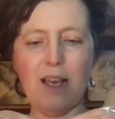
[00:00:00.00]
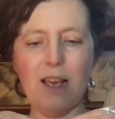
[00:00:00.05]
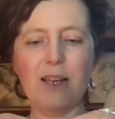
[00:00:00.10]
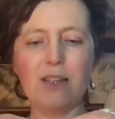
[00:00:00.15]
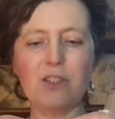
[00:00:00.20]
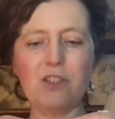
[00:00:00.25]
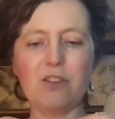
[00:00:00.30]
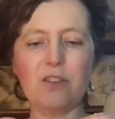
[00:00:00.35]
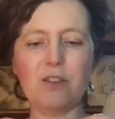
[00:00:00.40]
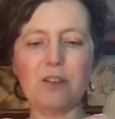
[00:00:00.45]

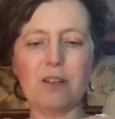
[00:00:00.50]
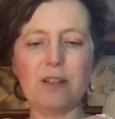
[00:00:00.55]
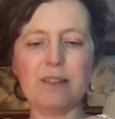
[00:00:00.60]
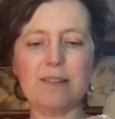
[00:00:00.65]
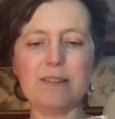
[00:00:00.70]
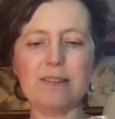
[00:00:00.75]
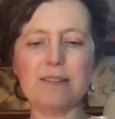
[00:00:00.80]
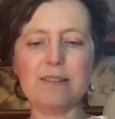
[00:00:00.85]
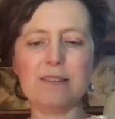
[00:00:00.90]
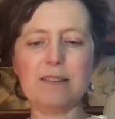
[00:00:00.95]
She's on a
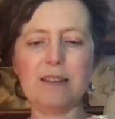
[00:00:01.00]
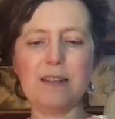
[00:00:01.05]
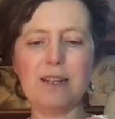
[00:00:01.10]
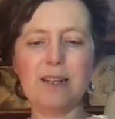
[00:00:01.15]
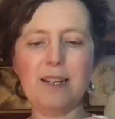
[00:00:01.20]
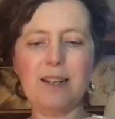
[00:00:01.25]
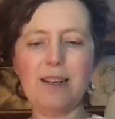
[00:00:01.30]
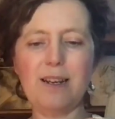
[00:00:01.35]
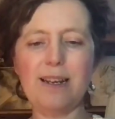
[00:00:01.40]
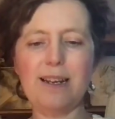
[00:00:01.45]

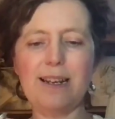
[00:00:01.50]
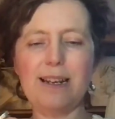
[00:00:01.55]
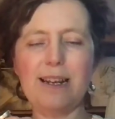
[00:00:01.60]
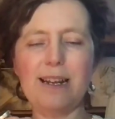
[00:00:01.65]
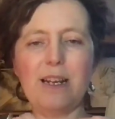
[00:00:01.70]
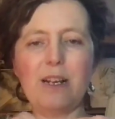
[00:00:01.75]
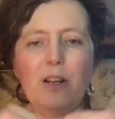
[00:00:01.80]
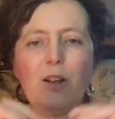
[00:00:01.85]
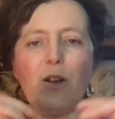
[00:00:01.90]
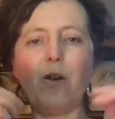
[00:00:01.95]

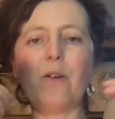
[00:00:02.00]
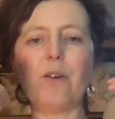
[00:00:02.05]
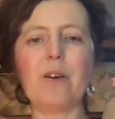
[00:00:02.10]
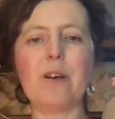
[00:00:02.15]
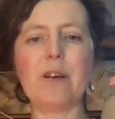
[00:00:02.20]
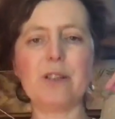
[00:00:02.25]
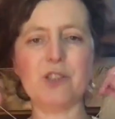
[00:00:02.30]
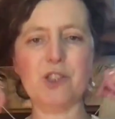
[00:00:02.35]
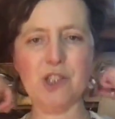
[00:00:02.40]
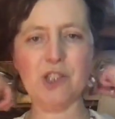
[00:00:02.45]
slightly
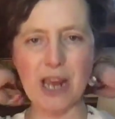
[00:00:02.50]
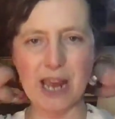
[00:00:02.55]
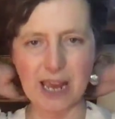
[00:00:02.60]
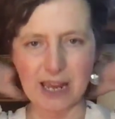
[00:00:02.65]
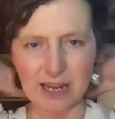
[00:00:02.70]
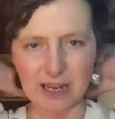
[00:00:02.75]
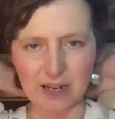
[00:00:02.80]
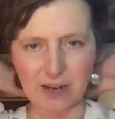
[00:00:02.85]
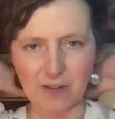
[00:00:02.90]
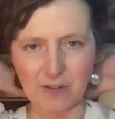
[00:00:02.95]
longer
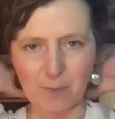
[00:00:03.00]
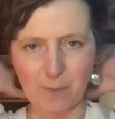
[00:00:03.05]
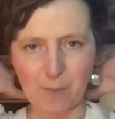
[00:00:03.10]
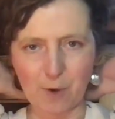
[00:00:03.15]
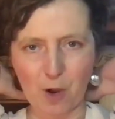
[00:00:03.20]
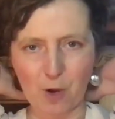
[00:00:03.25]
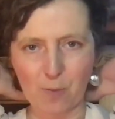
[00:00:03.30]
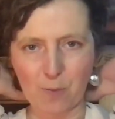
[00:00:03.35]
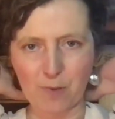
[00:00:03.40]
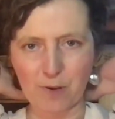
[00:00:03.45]
chain at the
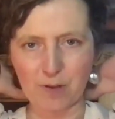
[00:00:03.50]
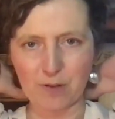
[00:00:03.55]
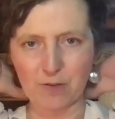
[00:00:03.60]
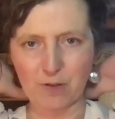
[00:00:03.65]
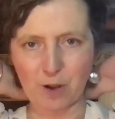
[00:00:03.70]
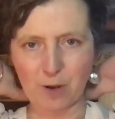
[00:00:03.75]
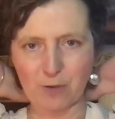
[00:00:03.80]
moment.